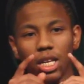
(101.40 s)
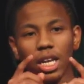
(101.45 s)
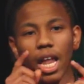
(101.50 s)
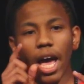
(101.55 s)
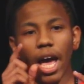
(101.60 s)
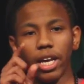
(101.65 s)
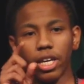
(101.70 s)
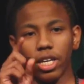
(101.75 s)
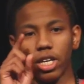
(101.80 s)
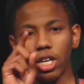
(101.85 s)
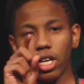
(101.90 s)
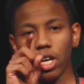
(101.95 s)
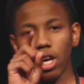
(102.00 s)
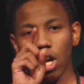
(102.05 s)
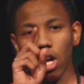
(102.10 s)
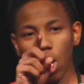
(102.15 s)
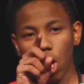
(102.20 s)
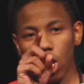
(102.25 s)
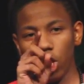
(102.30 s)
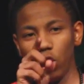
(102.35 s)
Like
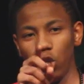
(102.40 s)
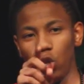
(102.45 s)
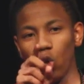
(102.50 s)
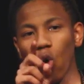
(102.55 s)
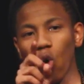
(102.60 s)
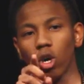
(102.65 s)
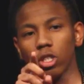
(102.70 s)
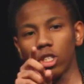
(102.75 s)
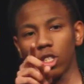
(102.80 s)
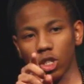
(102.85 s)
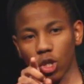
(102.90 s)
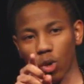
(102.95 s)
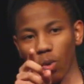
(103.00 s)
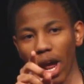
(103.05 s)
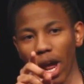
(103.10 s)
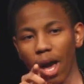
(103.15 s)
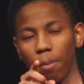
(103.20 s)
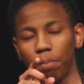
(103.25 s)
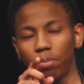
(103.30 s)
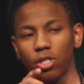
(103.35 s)
your
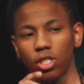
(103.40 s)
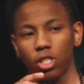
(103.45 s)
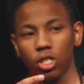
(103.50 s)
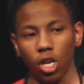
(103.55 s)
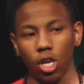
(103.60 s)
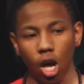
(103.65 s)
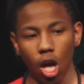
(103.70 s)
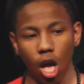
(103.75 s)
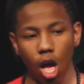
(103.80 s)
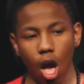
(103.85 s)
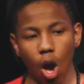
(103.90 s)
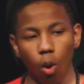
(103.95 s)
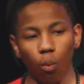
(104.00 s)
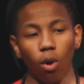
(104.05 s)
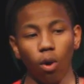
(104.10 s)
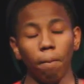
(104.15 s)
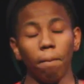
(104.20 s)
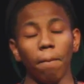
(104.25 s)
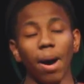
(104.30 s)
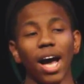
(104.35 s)
scraps
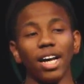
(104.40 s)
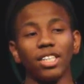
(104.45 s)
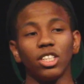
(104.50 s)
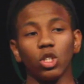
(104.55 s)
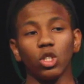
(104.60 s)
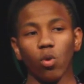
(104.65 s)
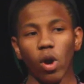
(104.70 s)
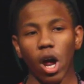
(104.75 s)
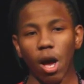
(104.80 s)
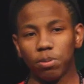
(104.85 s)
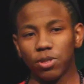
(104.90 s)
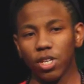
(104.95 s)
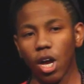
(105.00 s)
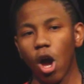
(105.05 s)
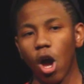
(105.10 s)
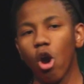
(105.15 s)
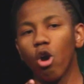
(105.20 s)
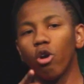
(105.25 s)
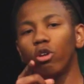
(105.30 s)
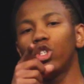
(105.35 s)
were my scraps.
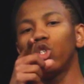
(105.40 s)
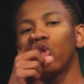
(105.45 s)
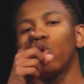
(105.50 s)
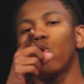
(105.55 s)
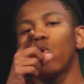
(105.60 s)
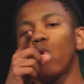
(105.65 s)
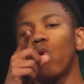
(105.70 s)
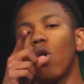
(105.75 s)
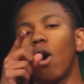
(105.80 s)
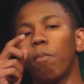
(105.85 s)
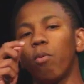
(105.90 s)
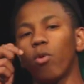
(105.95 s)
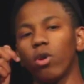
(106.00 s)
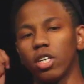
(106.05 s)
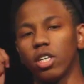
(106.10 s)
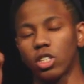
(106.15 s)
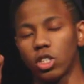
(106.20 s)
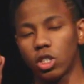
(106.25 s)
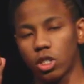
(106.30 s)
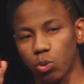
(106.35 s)
I heard you grew up
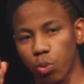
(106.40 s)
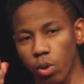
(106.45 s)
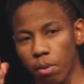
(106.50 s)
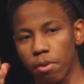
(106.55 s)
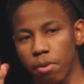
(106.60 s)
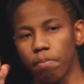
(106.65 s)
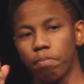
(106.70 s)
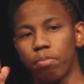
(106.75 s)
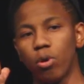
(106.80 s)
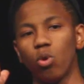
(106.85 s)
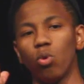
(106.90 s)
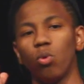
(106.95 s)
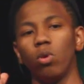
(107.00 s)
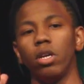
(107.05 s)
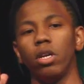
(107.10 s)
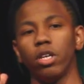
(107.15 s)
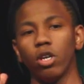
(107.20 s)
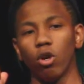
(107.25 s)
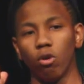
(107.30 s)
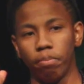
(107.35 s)
with a swimming
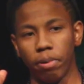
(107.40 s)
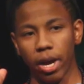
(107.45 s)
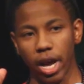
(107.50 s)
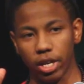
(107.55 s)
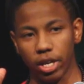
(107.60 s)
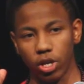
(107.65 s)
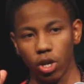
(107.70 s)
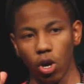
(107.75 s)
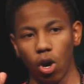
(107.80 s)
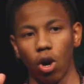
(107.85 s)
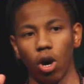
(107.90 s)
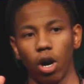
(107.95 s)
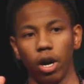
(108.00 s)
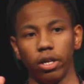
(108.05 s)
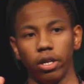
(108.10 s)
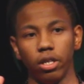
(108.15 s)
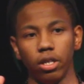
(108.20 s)
pool in your backyard.